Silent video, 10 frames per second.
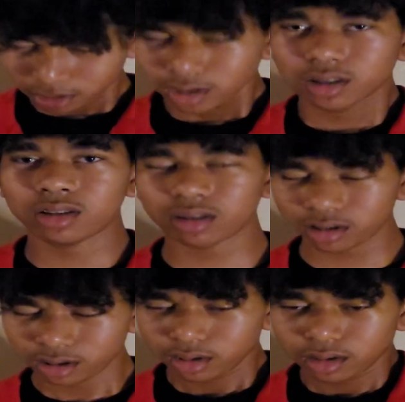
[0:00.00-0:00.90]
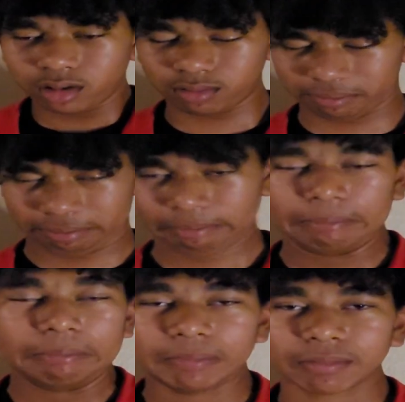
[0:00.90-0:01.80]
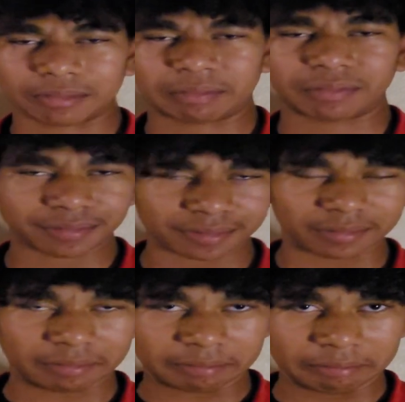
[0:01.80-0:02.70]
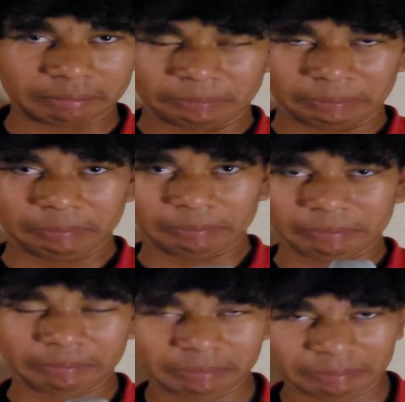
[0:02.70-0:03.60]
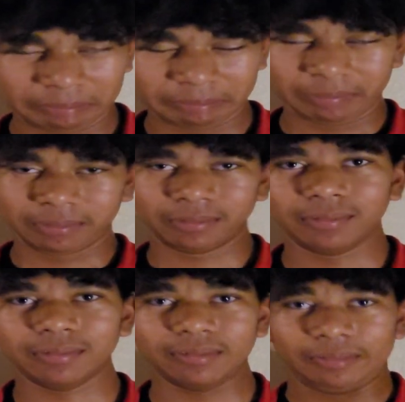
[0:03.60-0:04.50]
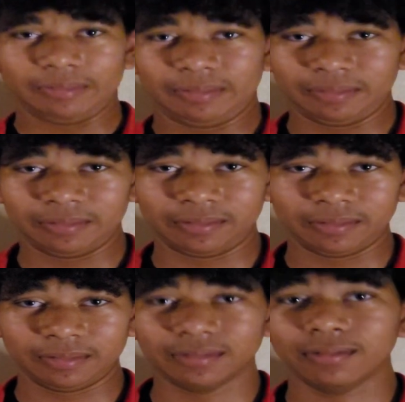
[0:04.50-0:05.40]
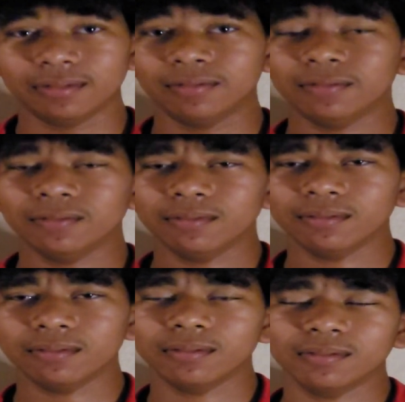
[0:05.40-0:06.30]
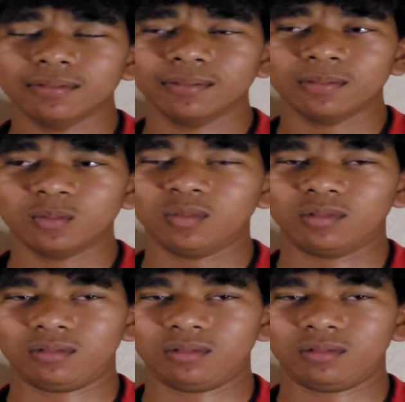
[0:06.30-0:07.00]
Okay, okay. You know what? You know what? Calm down calm down. Everything's going to be just fine.